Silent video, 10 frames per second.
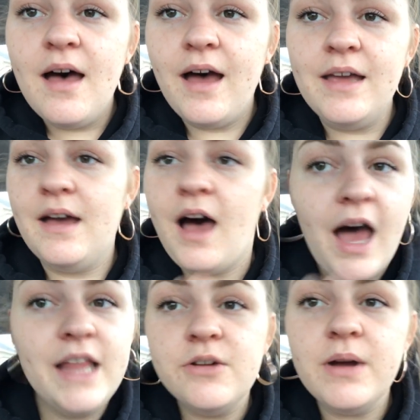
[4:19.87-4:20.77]
I
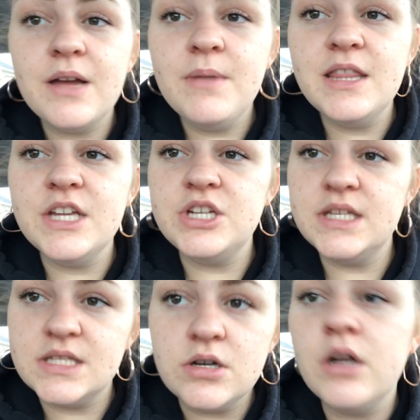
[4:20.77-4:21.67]
highly recommend that she
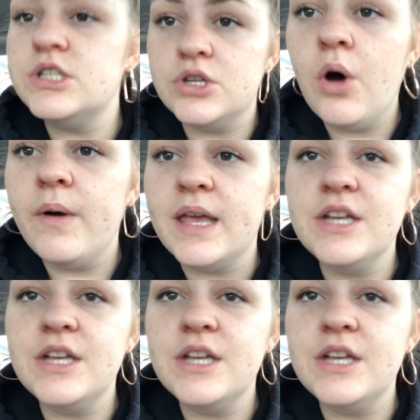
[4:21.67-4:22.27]
starts going,